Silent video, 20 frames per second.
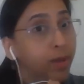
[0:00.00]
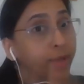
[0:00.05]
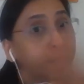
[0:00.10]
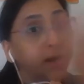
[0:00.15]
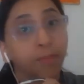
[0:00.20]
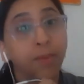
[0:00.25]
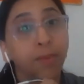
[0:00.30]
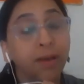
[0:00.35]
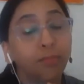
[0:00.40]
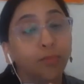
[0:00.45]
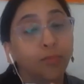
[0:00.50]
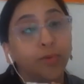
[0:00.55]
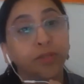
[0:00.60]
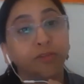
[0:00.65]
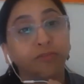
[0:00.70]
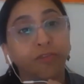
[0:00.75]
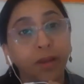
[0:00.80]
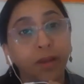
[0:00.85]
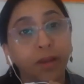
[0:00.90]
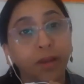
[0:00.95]
I come up with
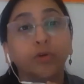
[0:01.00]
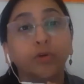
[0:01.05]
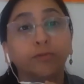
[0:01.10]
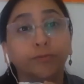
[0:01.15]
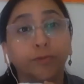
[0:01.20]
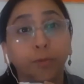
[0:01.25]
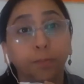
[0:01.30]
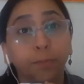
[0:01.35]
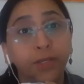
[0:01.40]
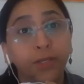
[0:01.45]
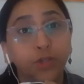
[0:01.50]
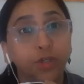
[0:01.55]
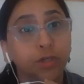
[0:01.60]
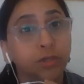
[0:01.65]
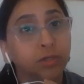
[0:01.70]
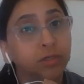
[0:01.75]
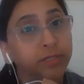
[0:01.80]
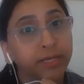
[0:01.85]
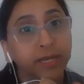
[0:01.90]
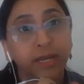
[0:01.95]
a very beautiful
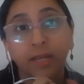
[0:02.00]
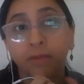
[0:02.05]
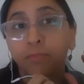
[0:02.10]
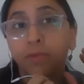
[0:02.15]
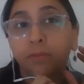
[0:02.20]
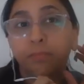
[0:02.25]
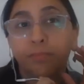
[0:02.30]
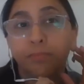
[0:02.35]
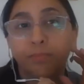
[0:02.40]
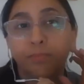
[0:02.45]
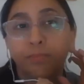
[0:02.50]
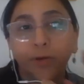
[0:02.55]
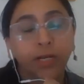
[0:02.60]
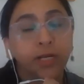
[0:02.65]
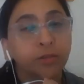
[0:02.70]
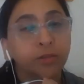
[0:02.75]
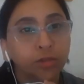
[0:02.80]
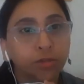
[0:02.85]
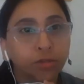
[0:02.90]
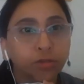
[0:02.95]
picture telling me a
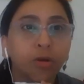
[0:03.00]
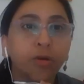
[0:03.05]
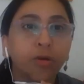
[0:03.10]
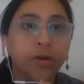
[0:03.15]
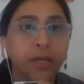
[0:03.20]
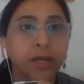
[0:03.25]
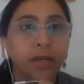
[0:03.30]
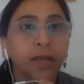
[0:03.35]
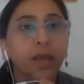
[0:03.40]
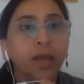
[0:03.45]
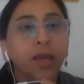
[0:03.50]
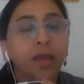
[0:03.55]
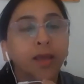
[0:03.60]
brilliant story.